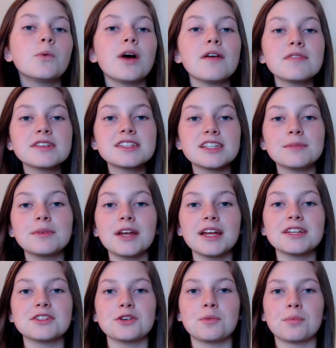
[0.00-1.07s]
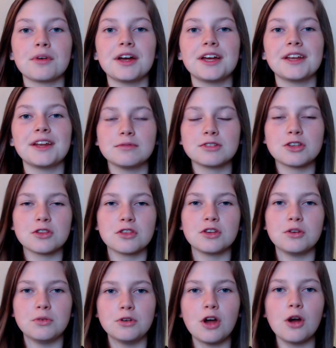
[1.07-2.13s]
Whatever stimulates your brain so that
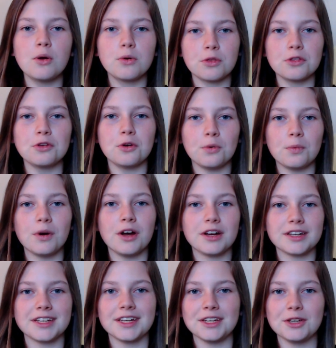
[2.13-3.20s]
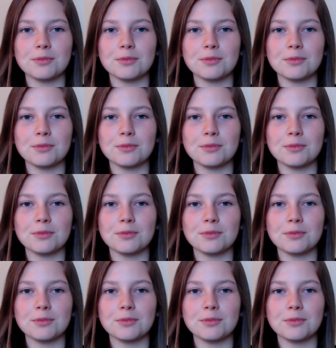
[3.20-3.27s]
you know that you're working.